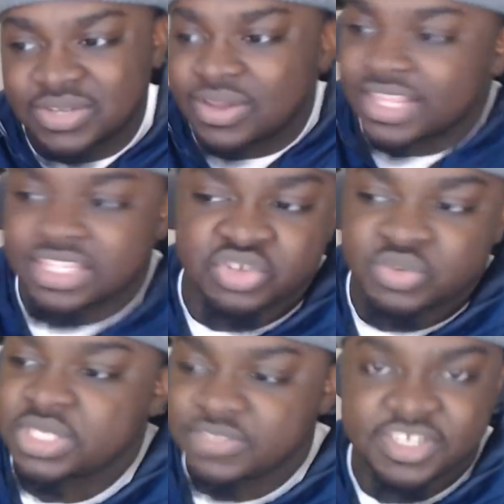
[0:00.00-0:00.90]
like to do
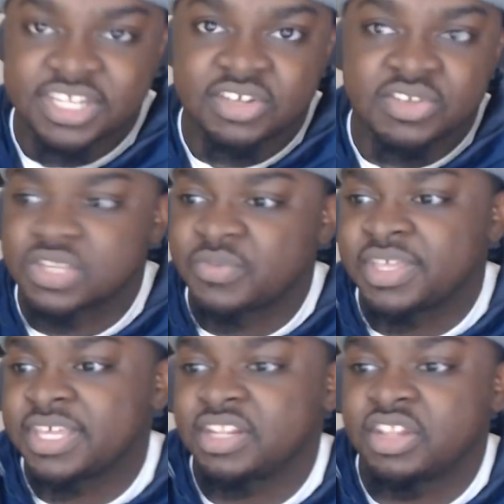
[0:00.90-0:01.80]
these videos so we
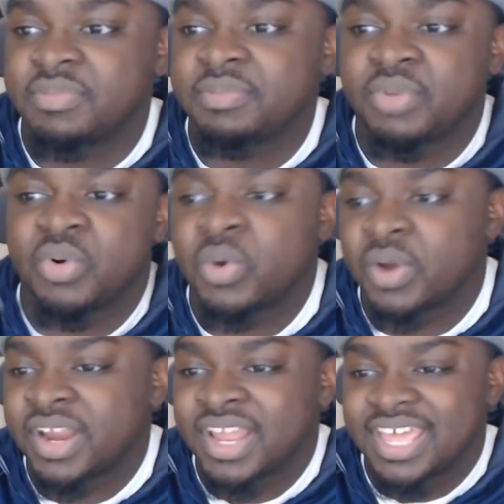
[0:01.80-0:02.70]
can get a little bit
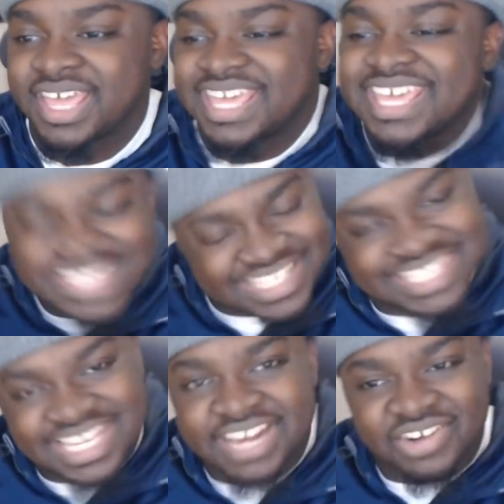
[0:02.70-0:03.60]
more
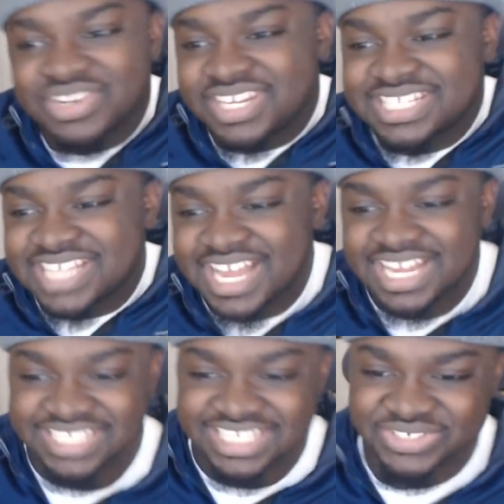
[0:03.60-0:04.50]
insight on these
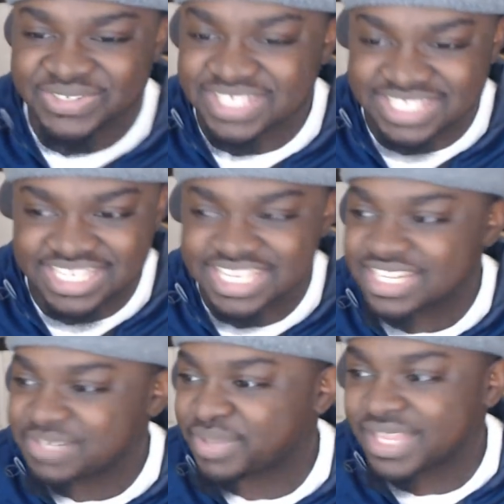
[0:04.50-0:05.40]
guys. As you can see,
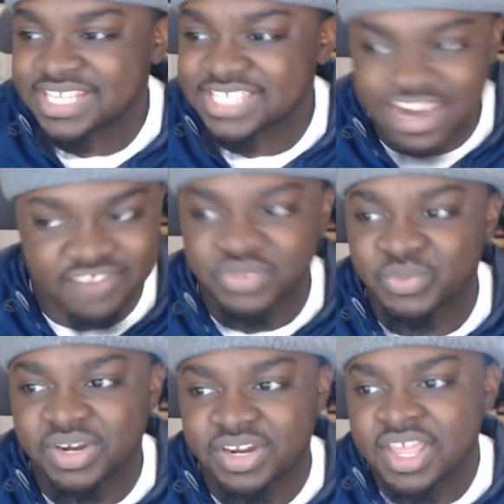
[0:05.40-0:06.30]
he plays
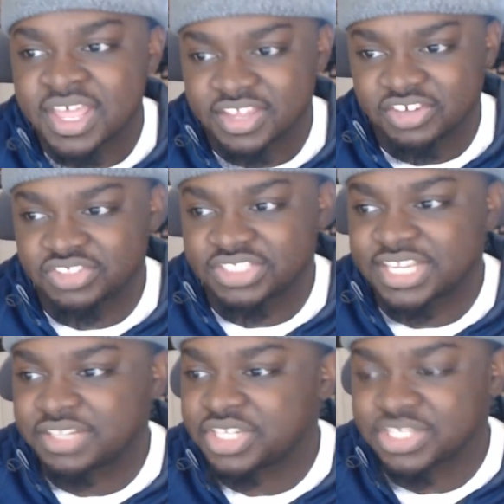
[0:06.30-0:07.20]
everywhere. You know what I'm
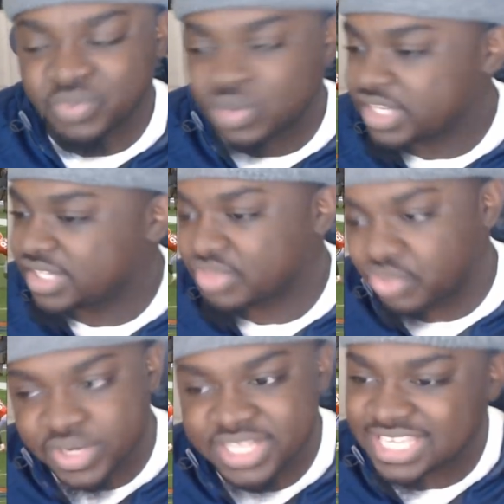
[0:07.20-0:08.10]
saying? He does one
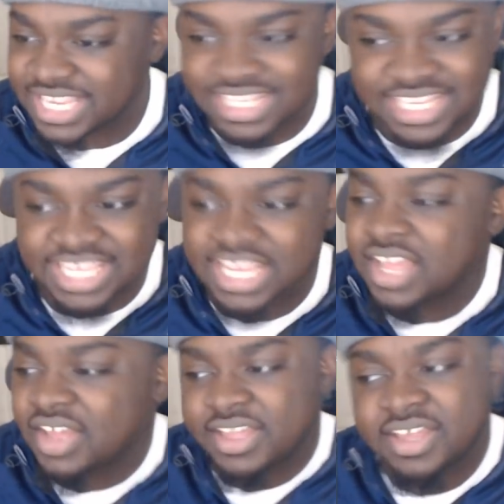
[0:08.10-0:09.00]
three technique.
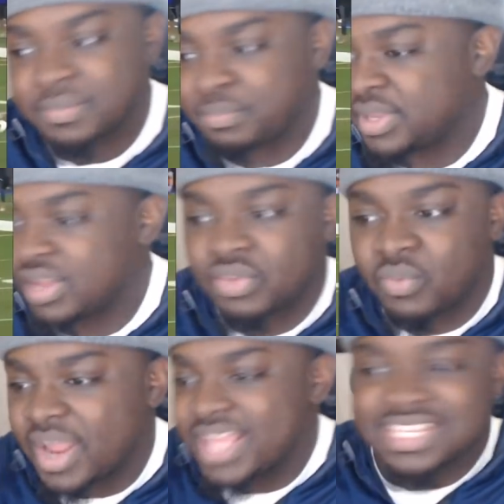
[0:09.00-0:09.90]
He could be on the
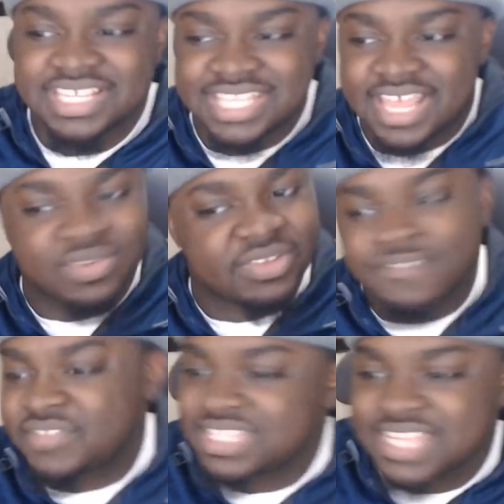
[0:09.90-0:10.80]
right D tackle,
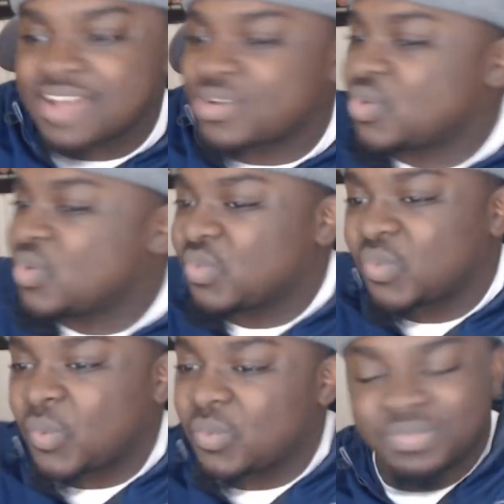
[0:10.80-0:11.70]
left D tackle,
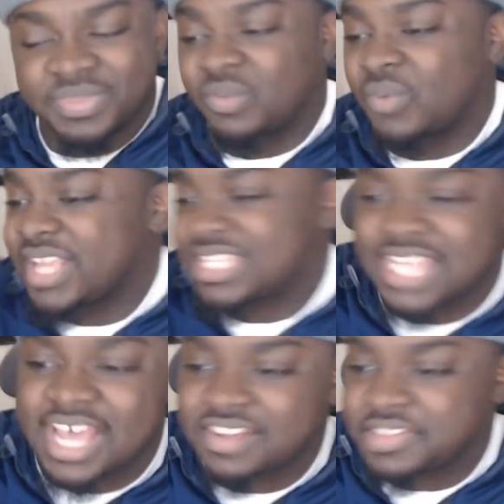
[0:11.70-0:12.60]
the right
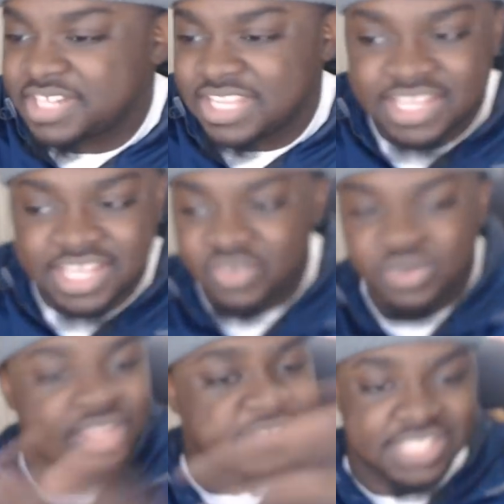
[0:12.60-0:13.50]
side of the D N, or
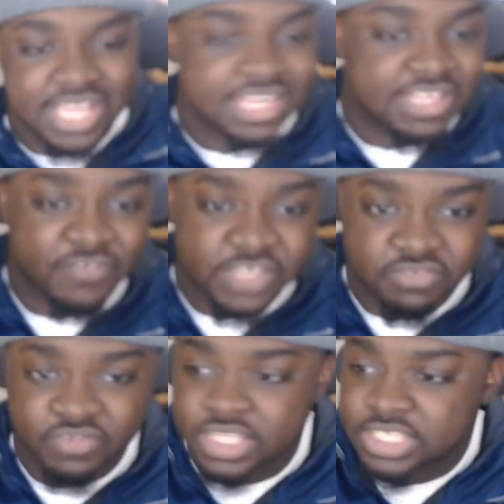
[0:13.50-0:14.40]
left side
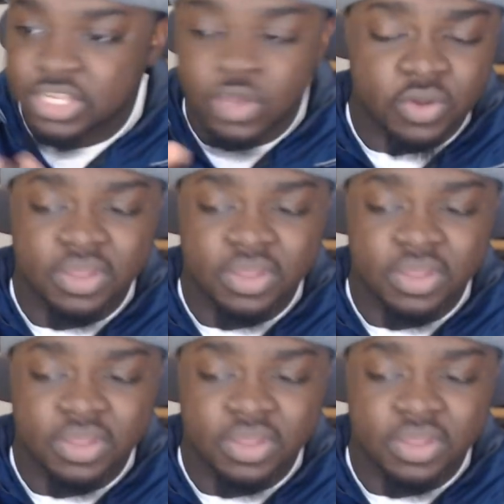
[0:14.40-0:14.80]
defensive end. So